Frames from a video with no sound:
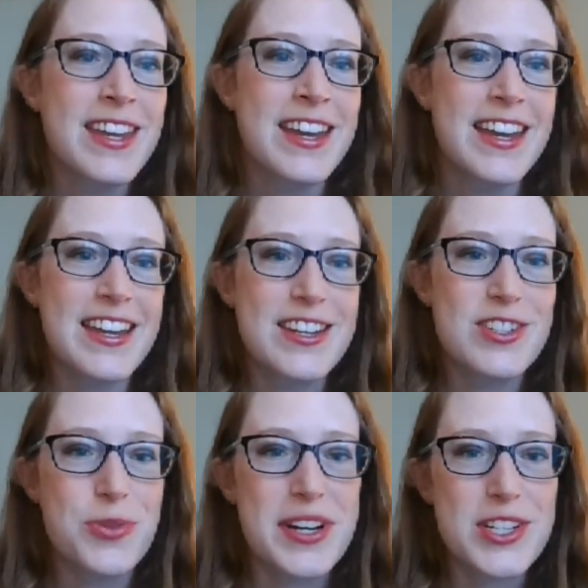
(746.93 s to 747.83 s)
in
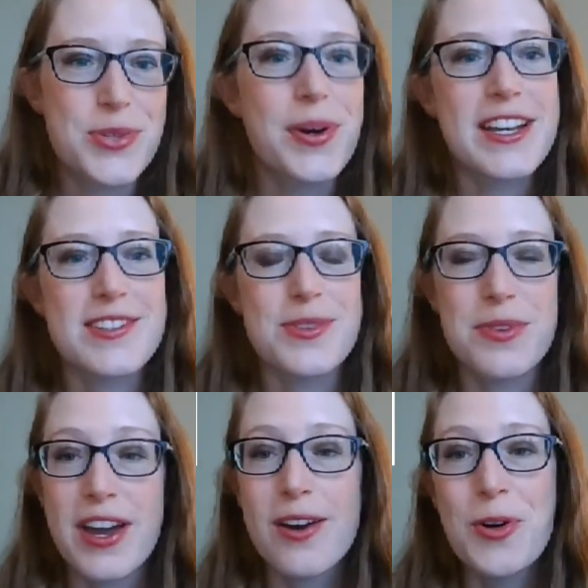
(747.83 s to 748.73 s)
2020, so we've
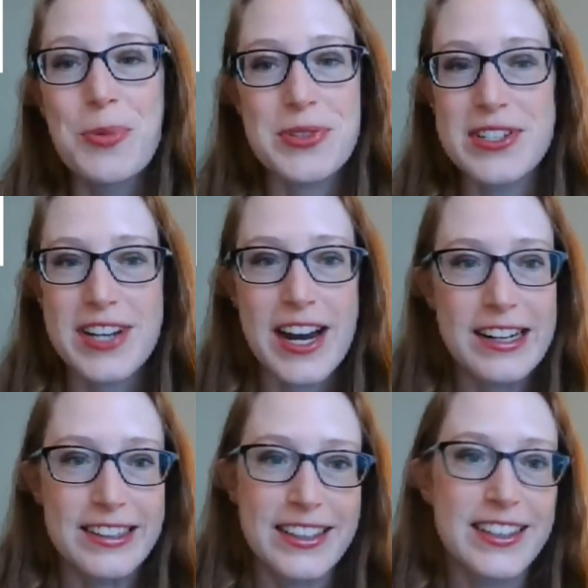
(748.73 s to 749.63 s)
got almost
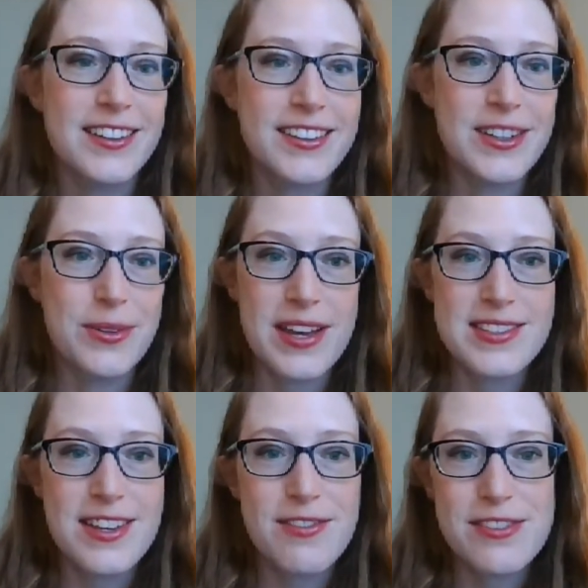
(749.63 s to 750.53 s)
entirely U.S.,
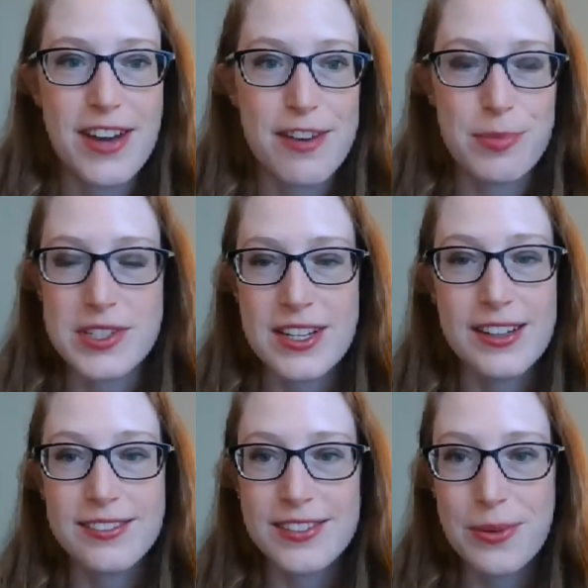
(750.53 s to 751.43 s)
75%
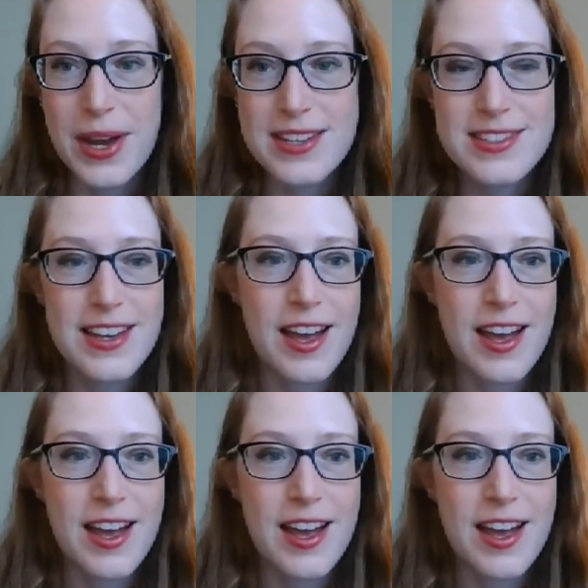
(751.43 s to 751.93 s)
U.S.,